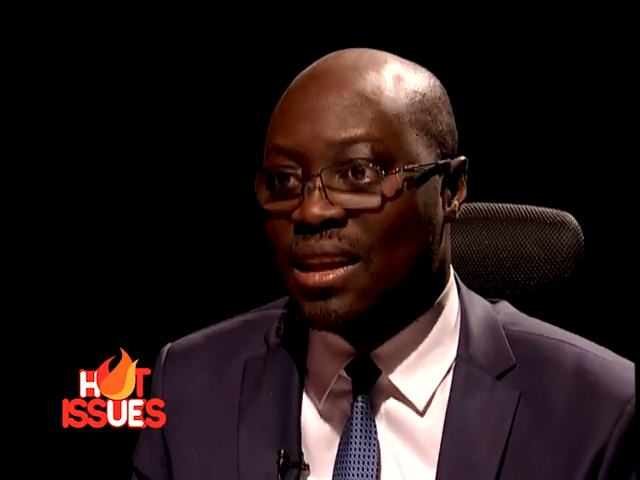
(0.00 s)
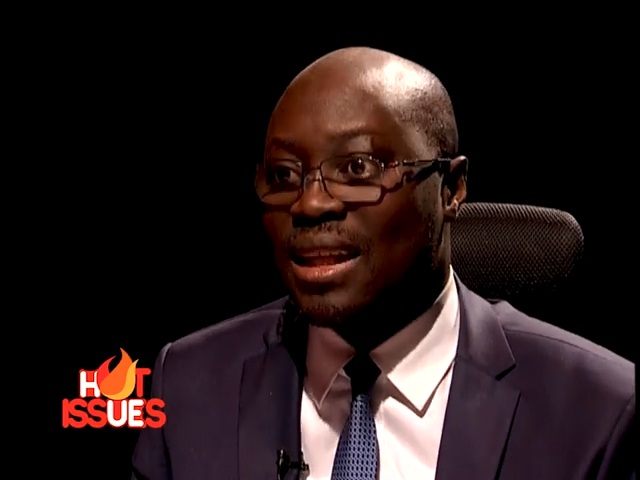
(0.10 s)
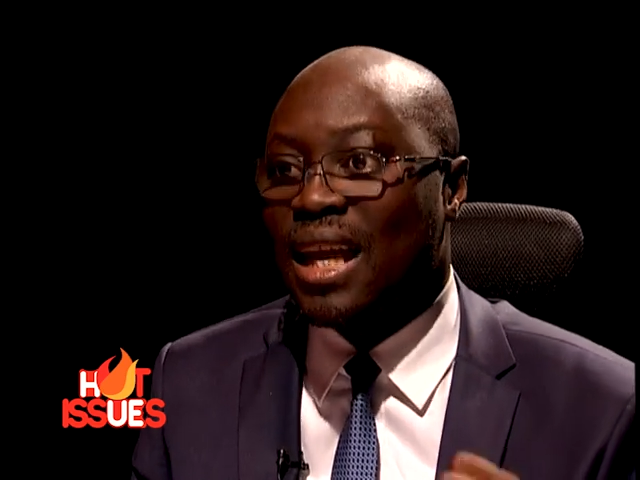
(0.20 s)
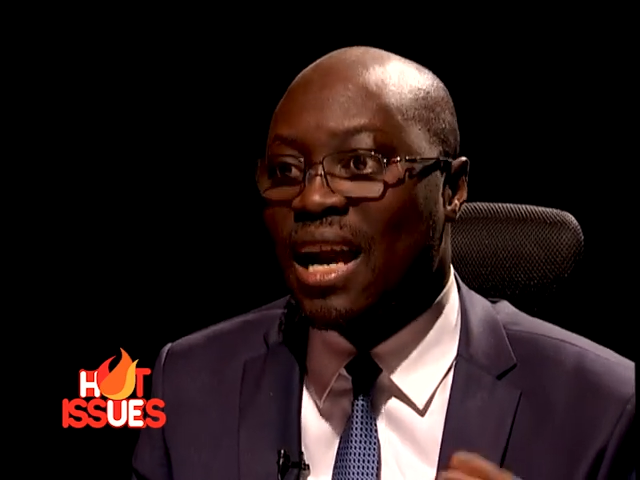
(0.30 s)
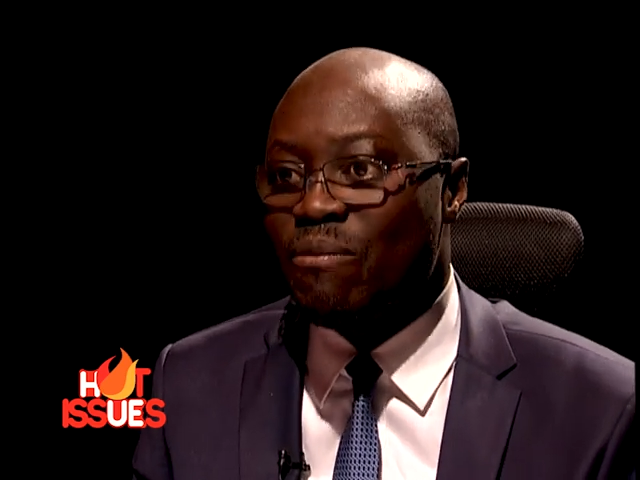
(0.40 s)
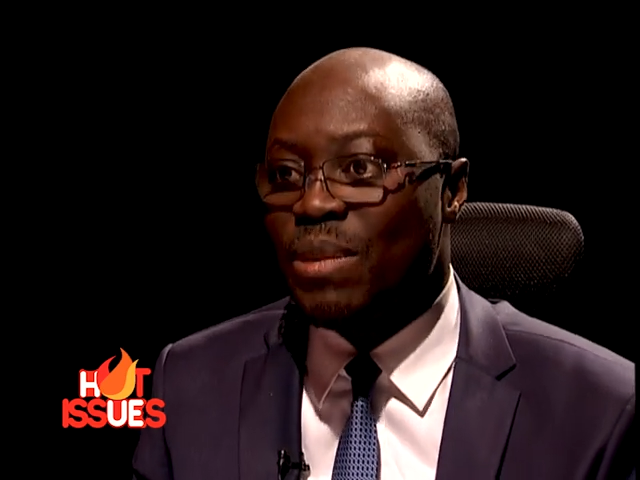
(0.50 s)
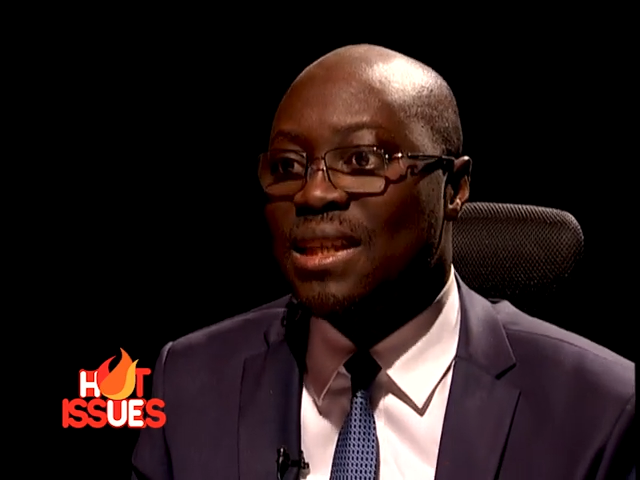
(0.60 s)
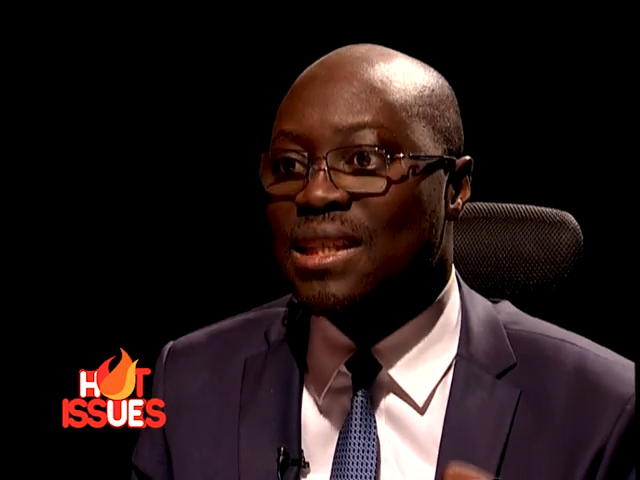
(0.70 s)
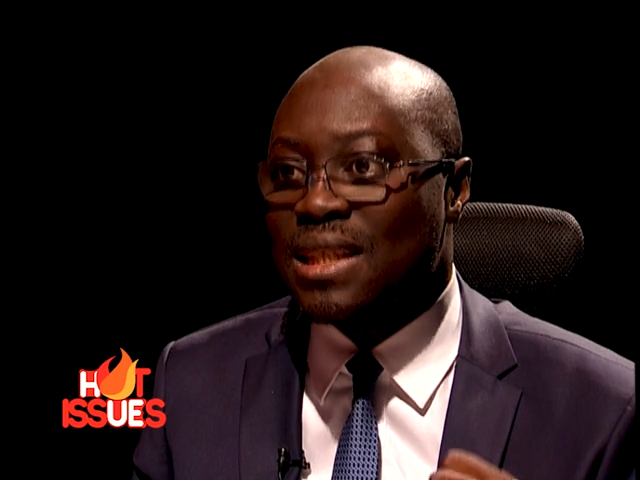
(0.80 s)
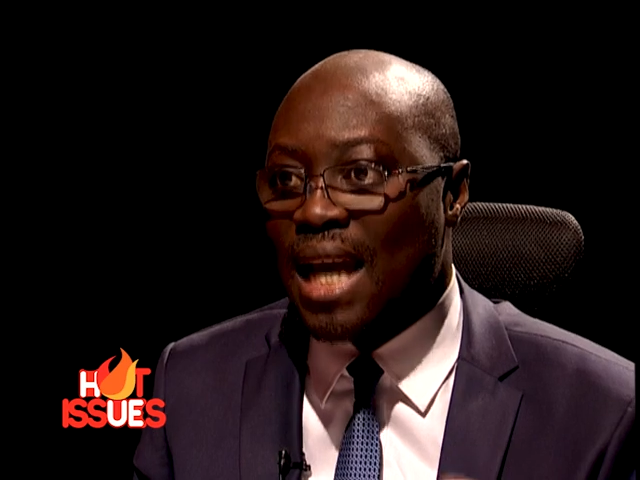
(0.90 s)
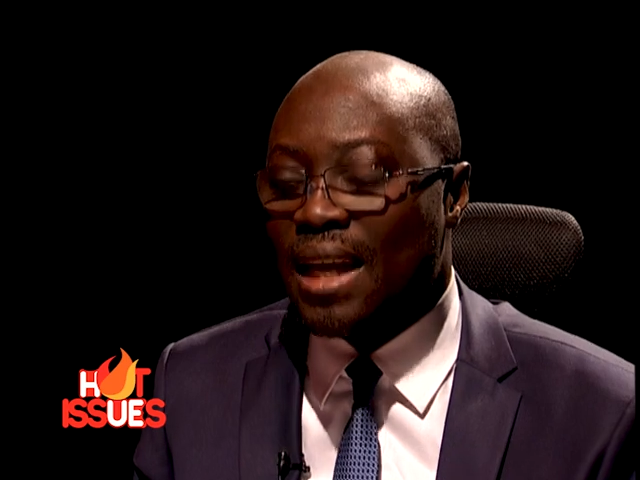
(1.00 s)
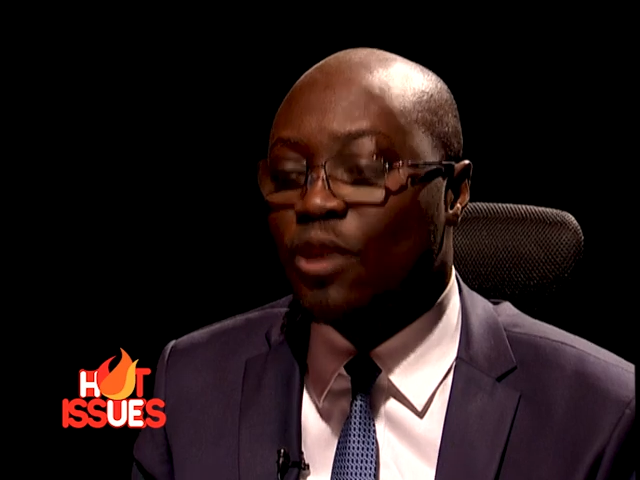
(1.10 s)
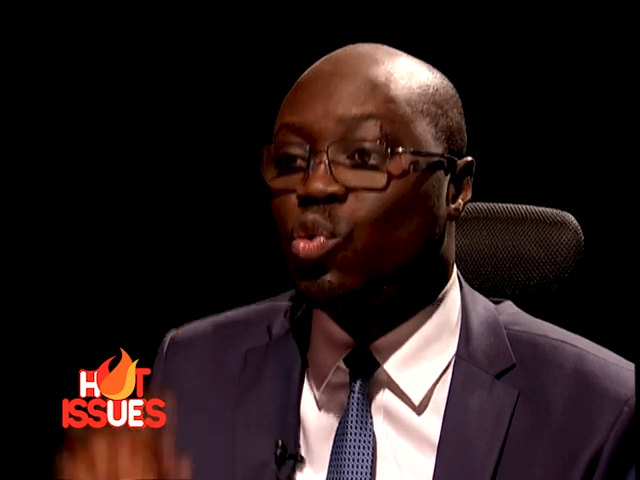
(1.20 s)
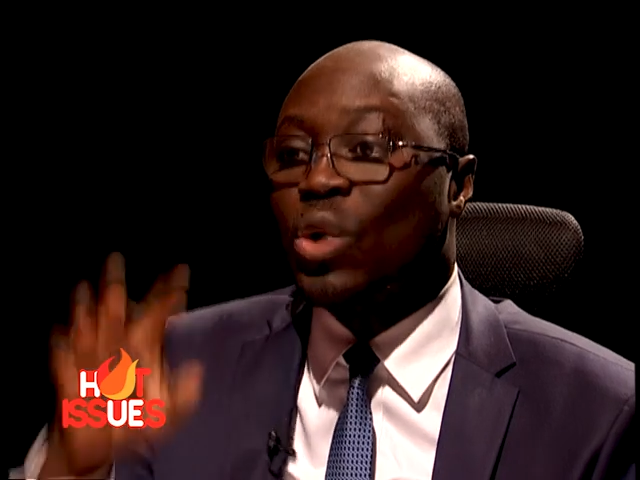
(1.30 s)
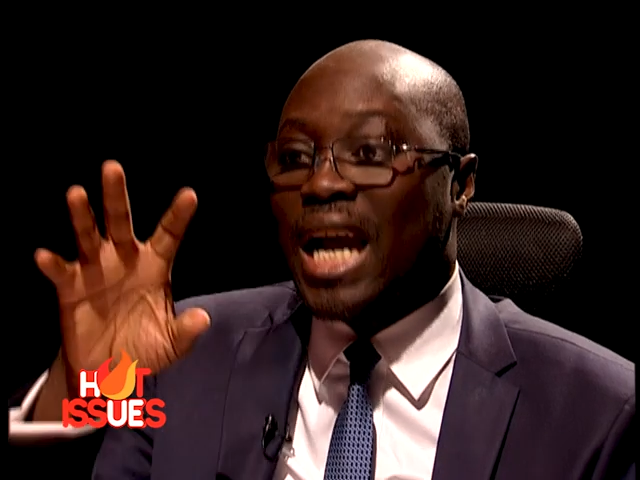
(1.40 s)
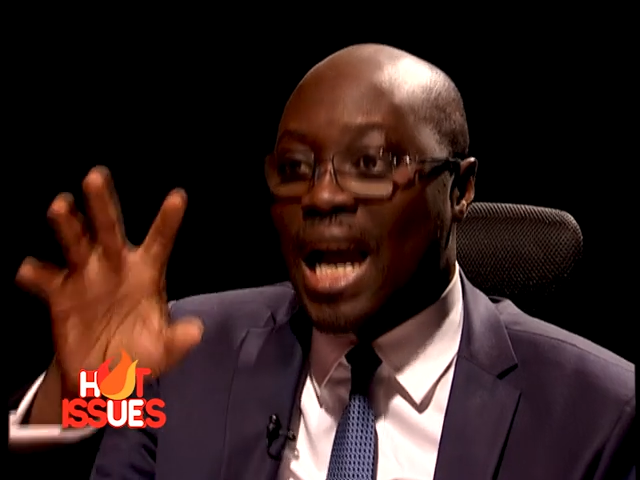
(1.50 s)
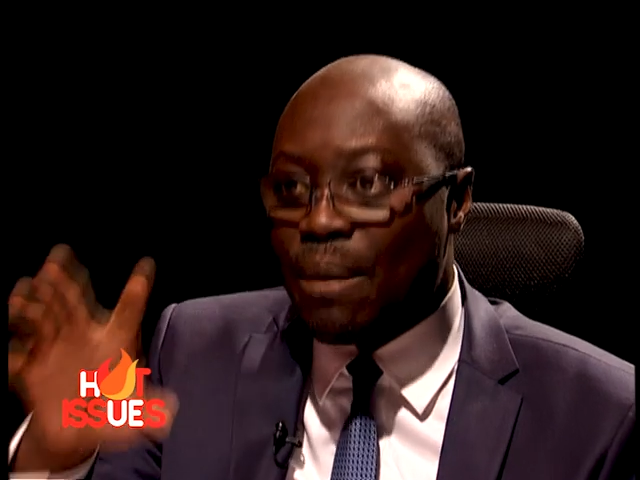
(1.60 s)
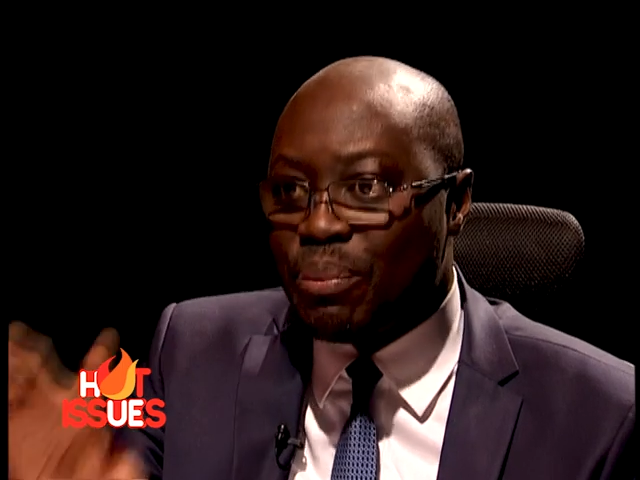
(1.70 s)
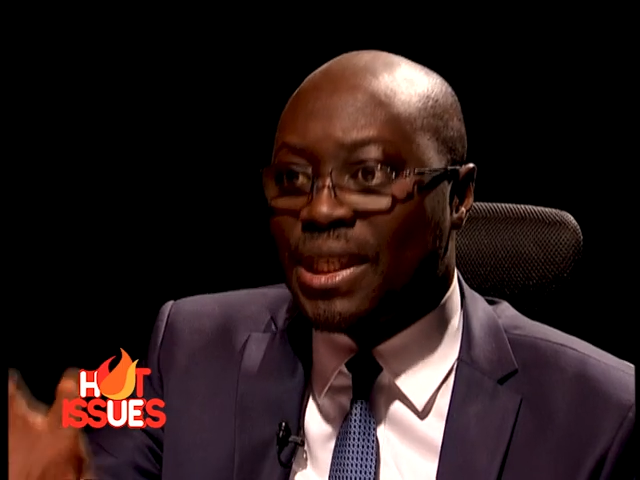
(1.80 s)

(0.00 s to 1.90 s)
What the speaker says: the government decided to cap